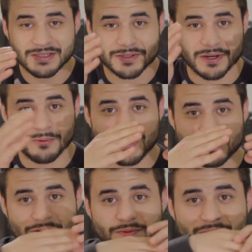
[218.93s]
so I want
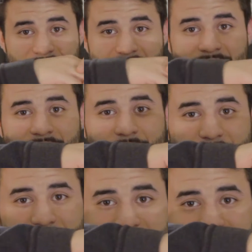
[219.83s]
you to really
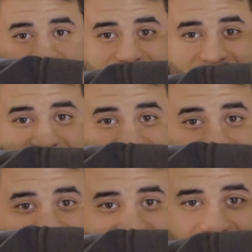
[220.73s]
prioritize taking the
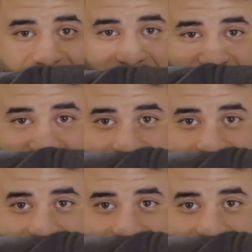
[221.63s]
slack